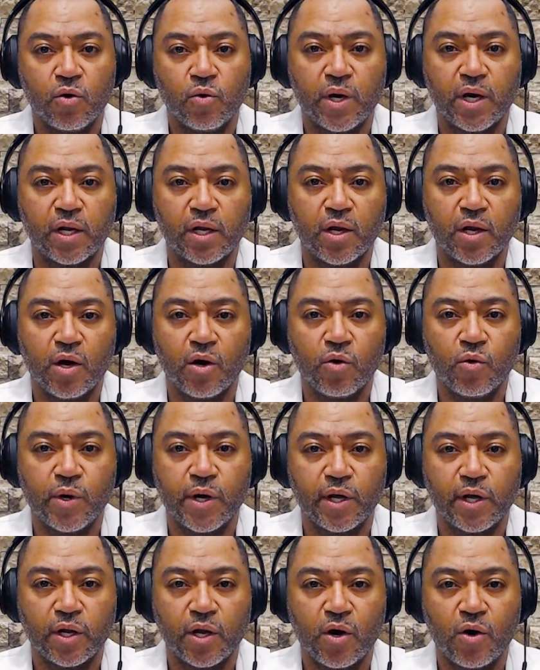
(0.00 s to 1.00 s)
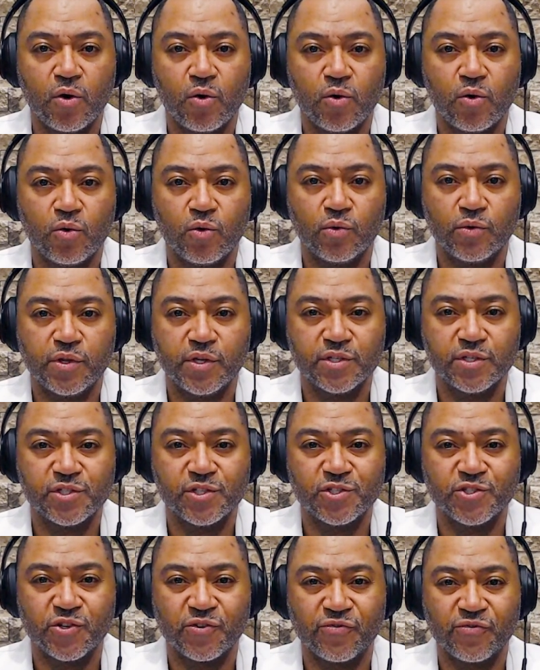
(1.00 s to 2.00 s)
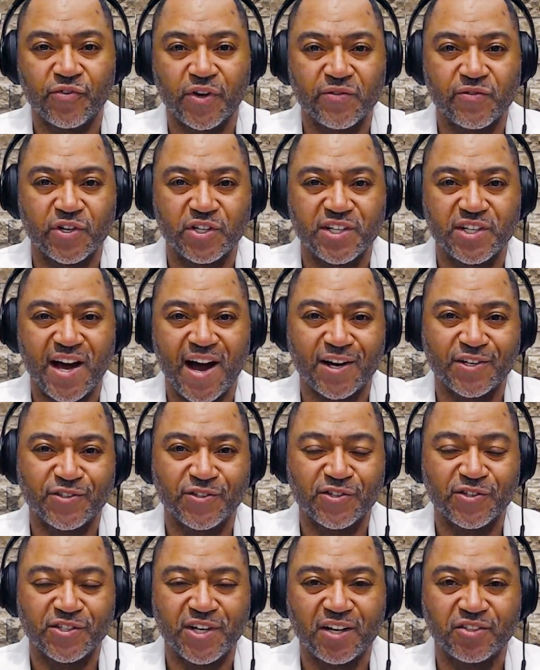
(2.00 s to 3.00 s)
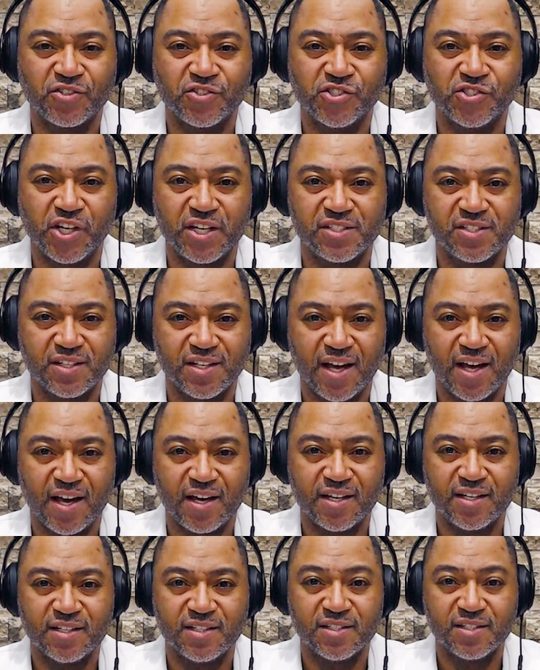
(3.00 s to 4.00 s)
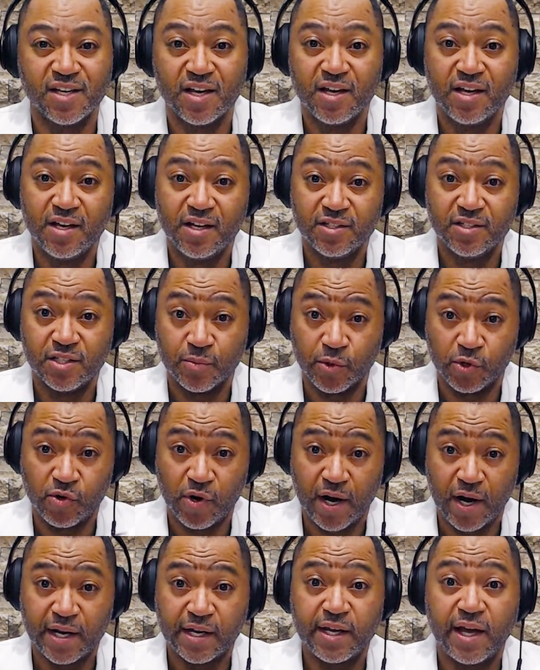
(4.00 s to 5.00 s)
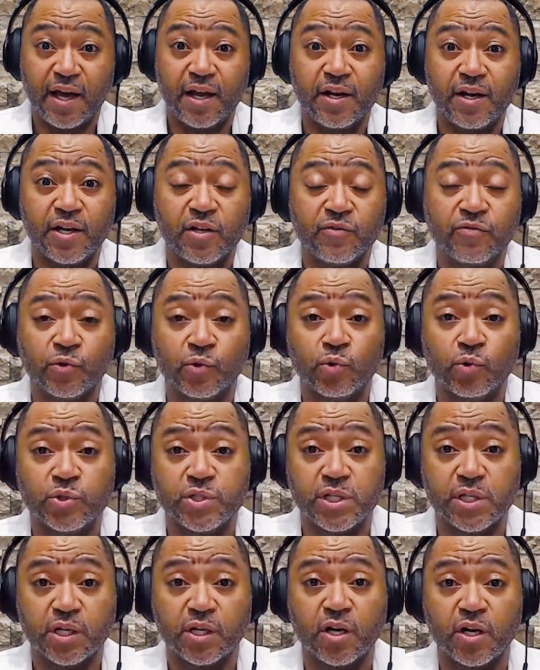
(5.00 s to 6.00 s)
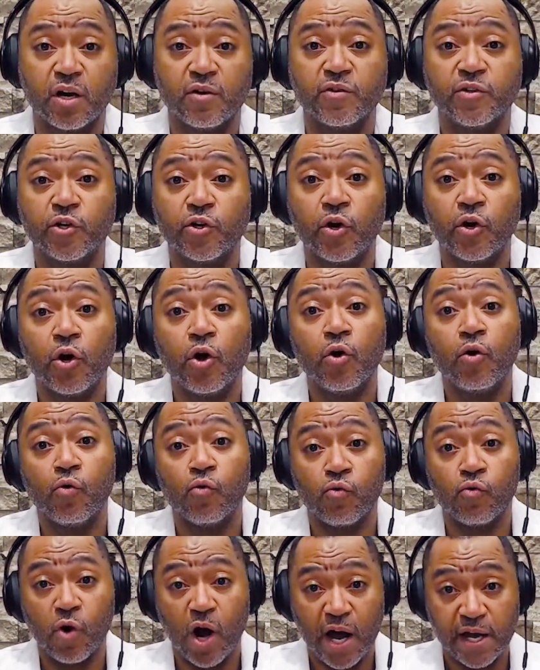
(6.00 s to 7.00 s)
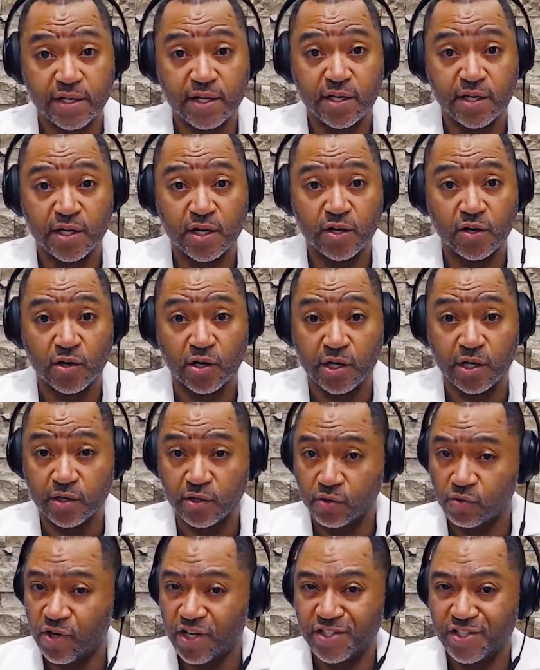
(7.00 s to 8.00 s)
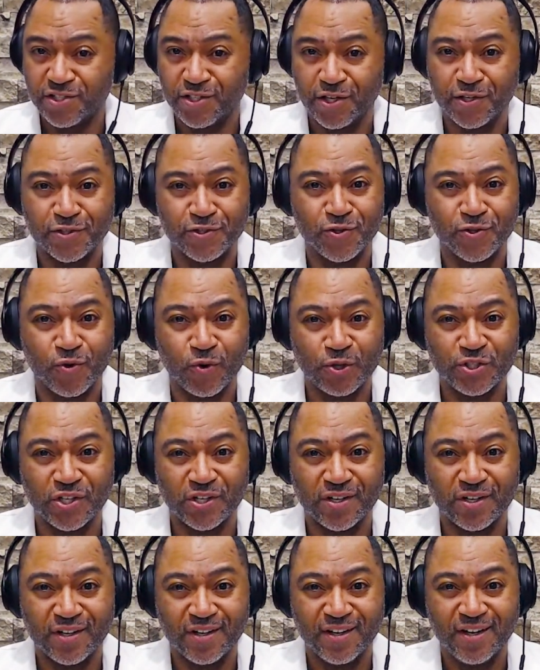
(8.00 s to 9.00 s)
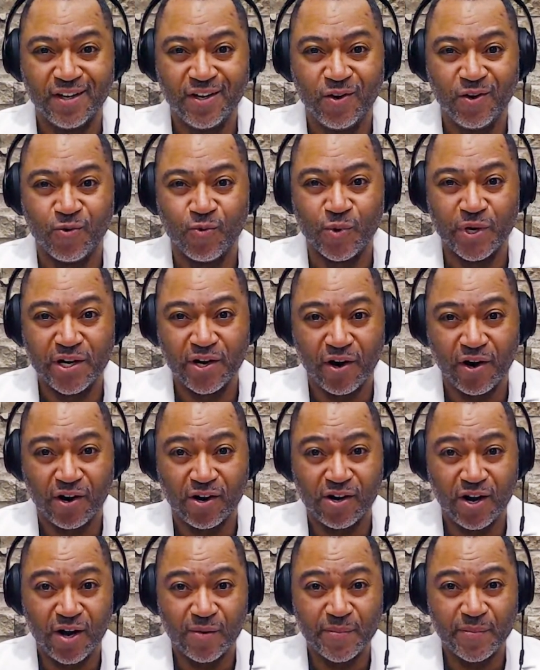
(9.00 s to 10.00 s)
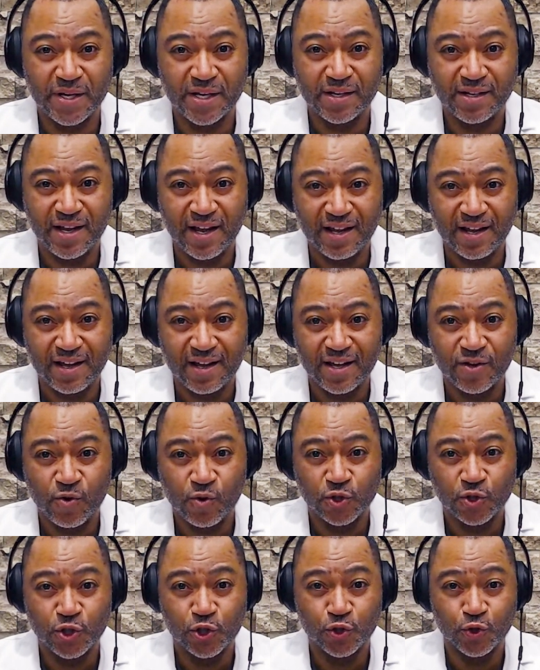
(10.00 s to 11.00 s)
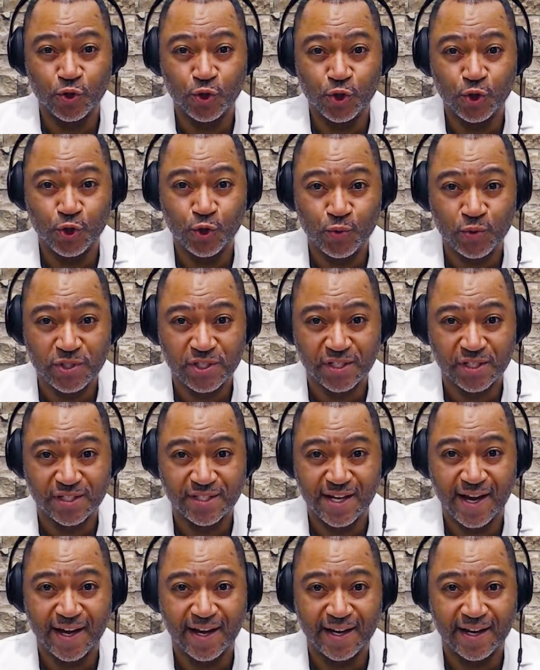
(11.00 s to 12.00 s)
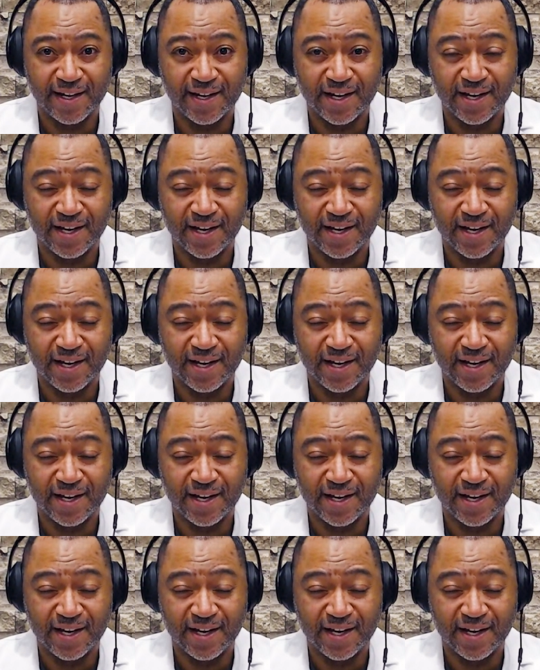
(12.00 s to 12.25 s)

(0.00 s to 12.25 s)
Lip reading: hello, hello. This is your favorite doctor, Dr. Jason Hayes, Democratic candidate for Lieutenant Governor, right here in the great state of Georgia. We are coming to you today,